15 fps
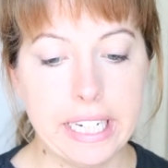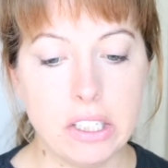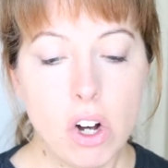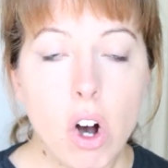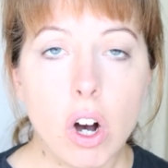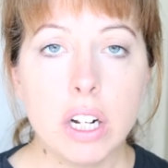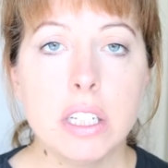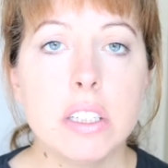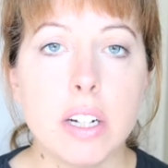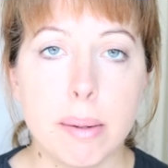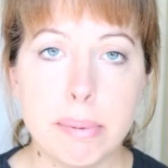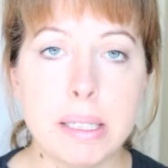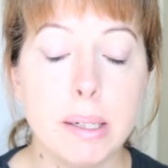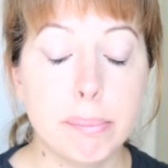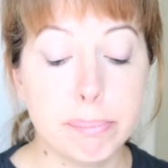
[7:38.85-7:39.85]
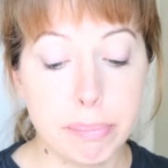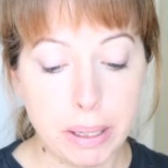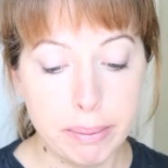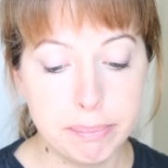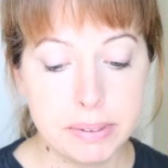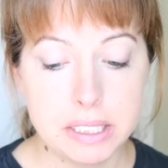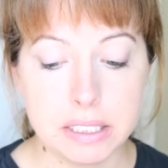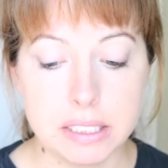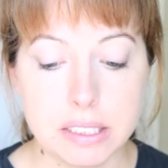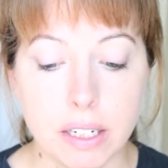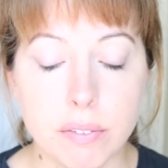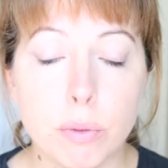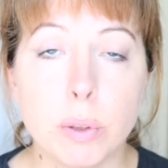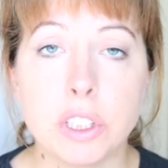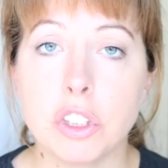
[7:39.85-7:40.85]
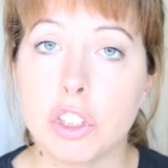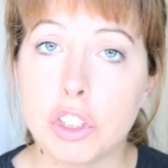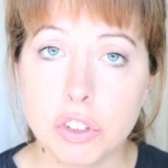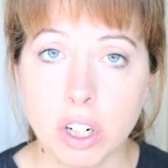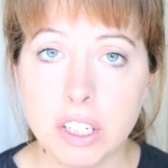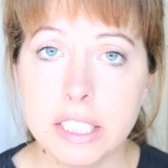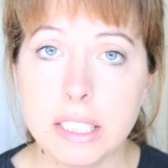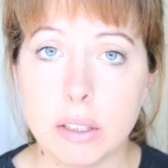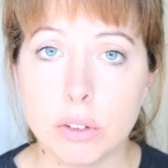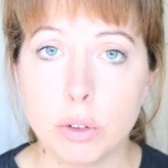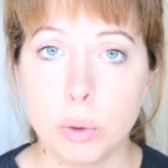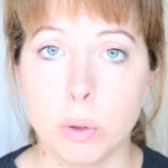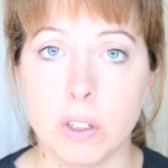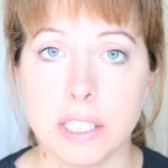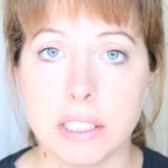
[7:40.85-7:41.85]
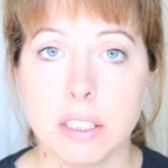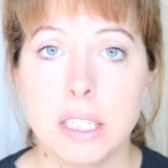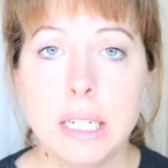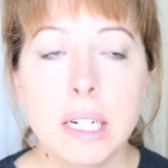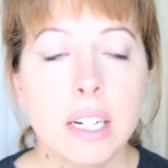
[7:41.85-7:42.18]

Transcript: And on the topic of bumps and stuff, when you're starting out tooling,